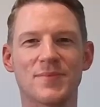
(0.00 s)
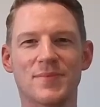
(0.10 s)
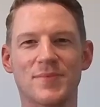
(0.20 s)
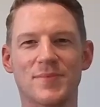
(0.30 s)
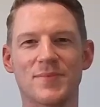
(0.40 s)

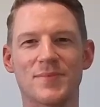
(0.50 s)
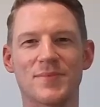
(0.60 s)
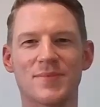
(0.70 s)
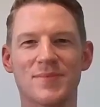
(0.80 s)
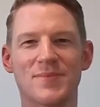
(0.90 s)

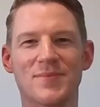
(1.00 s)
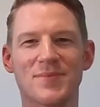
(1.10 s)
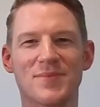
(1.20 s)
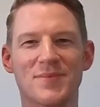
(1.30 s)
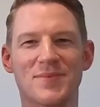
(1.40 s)

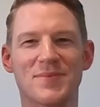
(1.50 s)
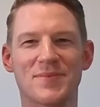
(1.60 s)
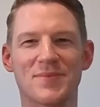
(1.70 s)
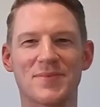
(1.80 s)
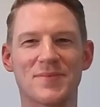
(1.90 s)

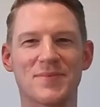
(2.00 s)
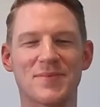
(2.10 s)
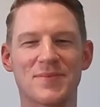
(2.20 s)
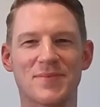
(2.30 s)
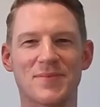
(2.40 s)

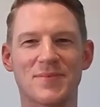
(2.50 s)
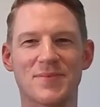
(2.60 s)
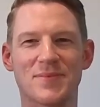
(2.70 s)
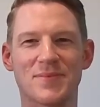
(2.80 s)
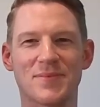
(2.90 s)

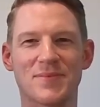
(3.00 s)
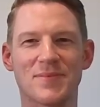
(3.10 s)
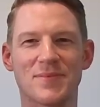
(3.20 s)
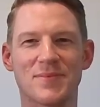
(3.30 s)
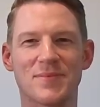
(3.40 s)

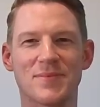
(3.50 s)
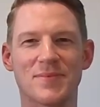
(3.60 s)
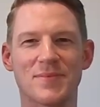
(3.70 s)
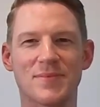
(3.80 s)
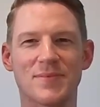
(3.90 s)

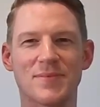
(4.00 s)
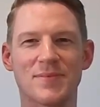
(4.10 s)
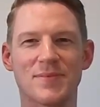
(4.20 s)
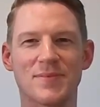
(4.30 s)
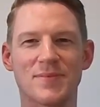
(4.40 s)

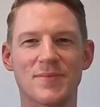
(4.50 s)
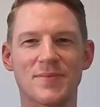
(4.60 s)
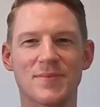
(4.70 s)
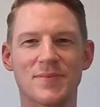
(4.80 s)
This person isn't speaking.